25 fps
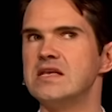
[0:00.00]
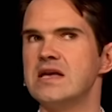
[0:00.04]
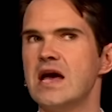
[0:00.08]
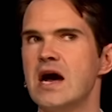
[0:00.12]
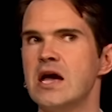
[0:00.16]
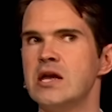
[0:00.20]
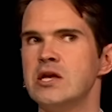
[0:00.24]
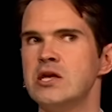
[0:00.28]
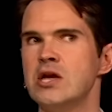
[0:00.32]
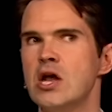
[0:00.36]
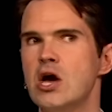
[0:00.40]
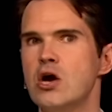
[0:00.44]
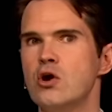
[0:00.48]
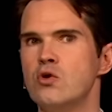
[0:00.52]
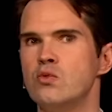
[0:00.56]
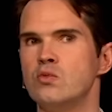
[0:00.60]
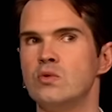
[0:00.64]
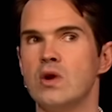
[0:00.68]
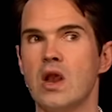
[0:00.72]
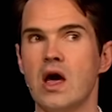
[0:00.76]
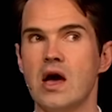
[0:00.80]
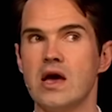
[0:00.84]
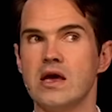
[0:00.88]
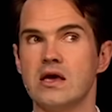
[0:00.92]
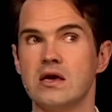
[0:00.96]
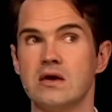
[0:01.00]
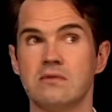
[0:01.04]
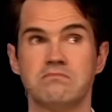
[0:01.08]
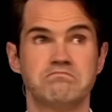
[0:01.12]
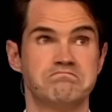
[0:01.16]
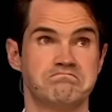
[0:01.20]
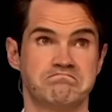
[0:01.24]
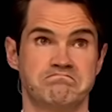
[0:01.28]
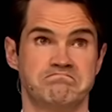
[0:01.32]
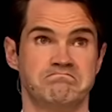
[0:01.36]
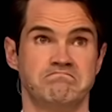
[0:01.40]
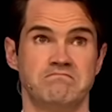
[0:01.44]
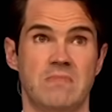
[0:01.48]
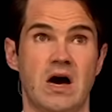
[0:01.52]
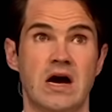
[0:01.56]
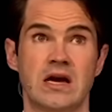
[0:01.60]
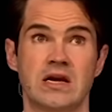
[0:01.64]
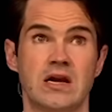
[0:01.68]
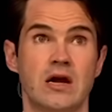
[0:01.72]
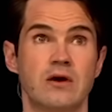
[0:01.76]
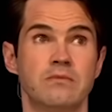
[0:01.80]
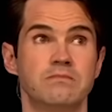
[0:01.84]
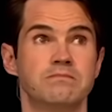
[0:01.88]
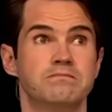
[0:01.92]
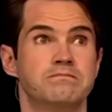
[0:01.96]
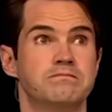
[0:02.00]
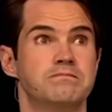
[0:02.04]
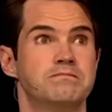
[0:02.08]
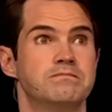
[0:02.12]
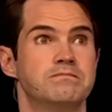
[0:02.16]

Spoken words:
is the unknown, like, I don't know.